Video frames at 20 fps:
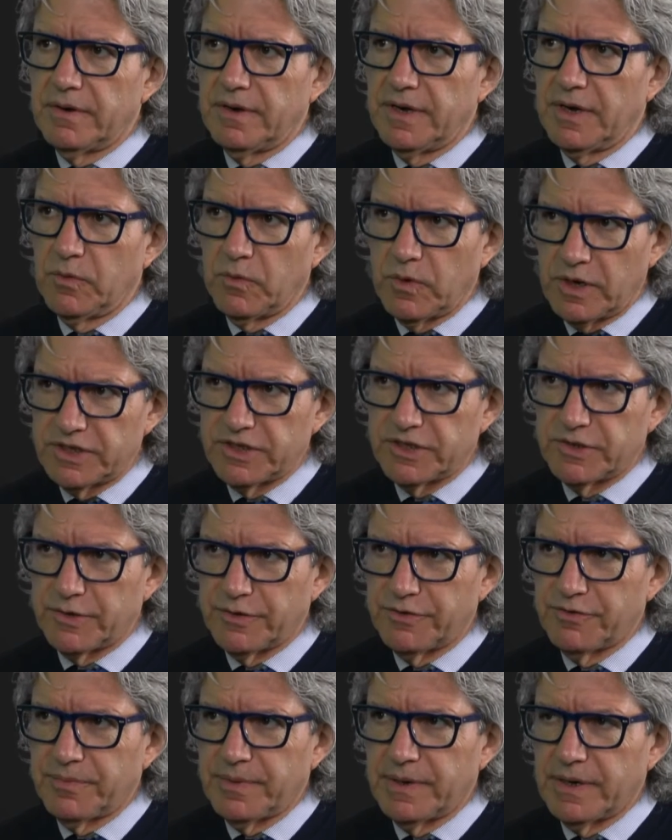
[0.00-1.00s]
Now, why
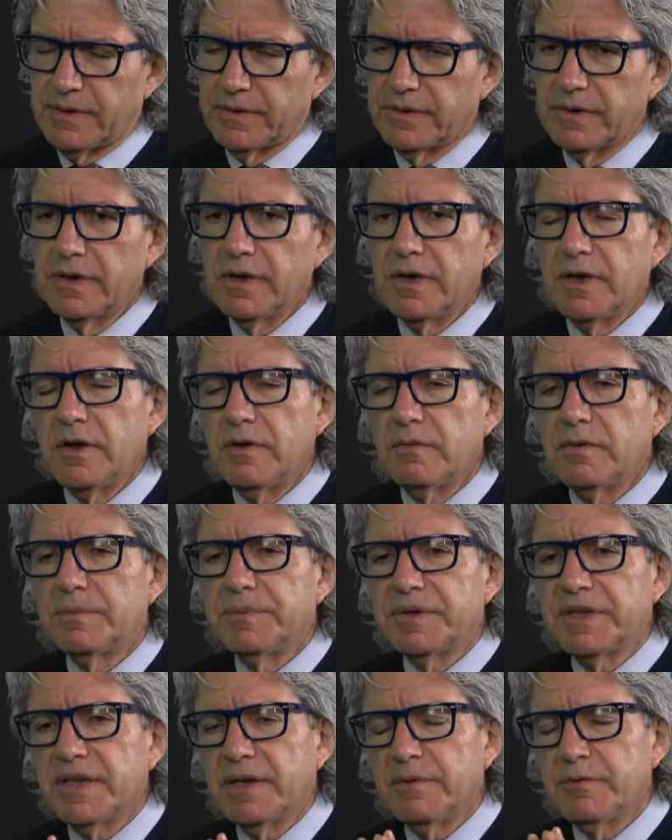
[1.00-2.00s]
soft power? What
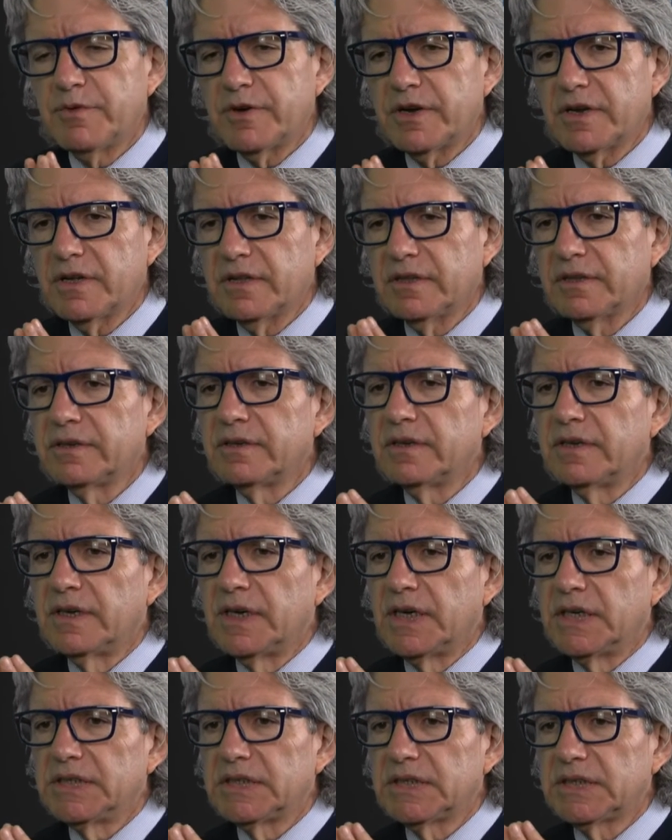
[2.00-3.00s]
became very clear to
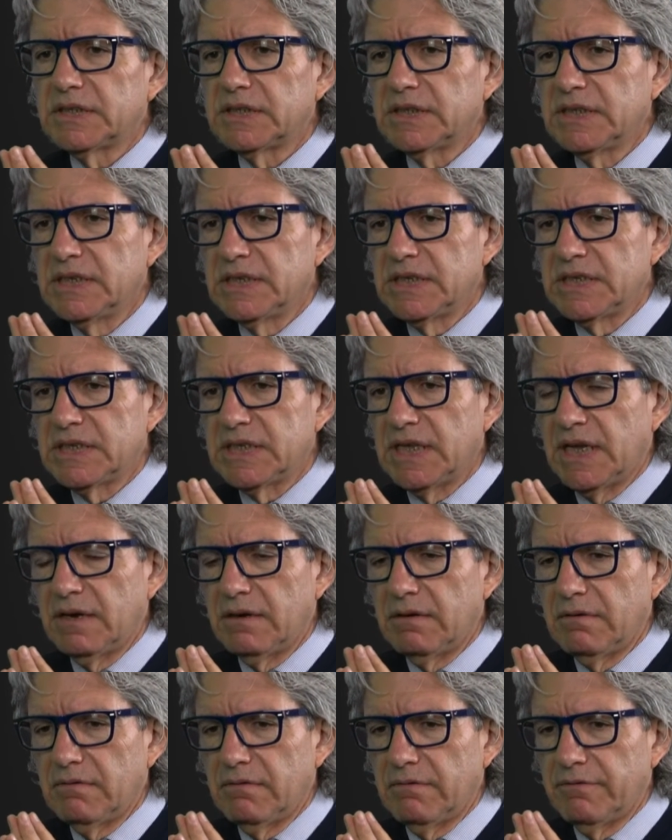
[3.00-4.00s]
us is
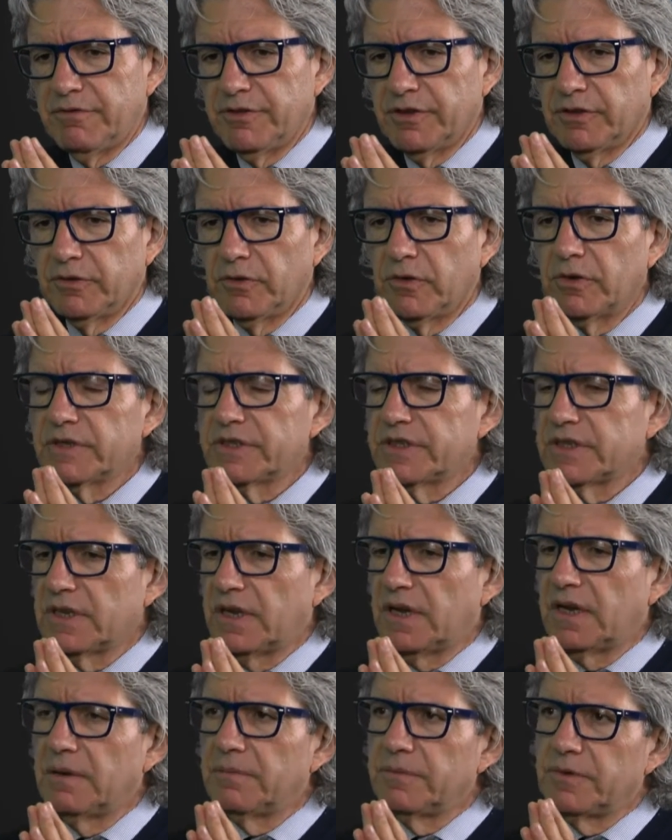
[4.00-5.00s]
that for the longest
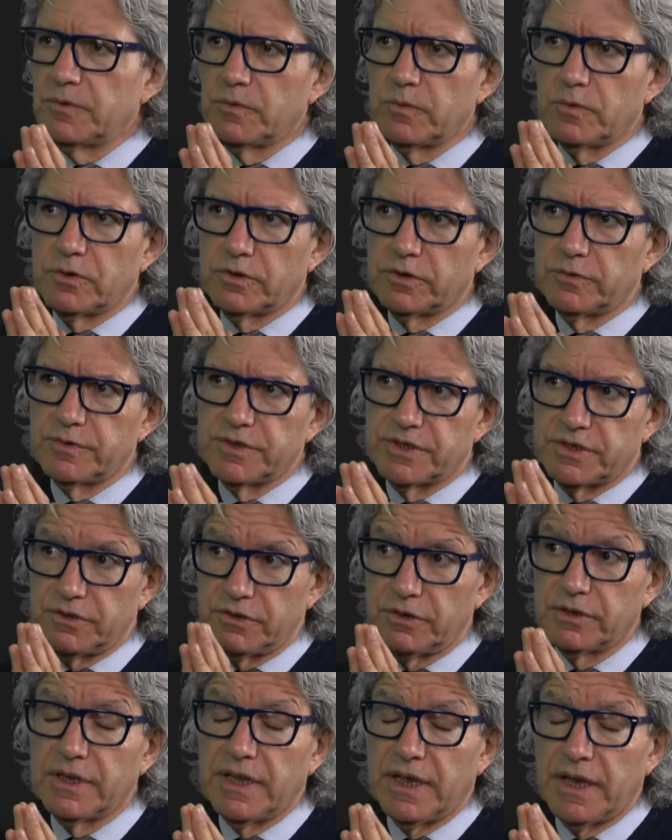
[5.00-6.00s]
time, the world was
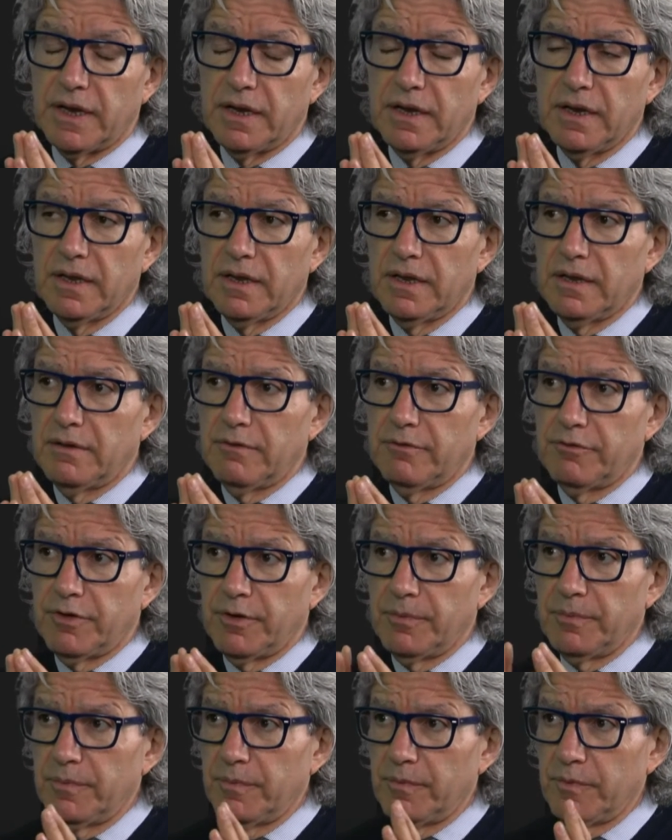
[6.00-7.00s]
looked at
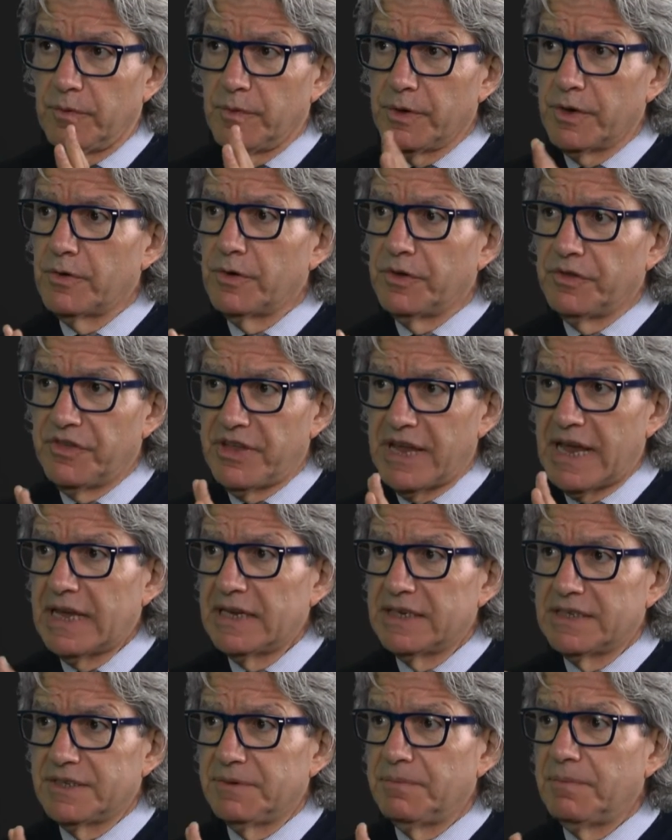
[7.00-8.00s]
from what we call
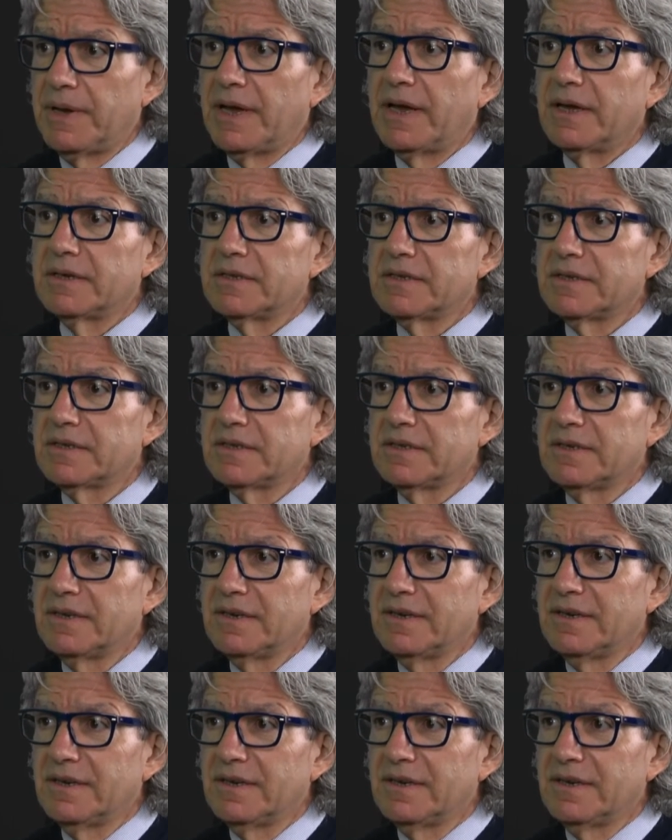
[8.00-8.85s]
tanks and banks.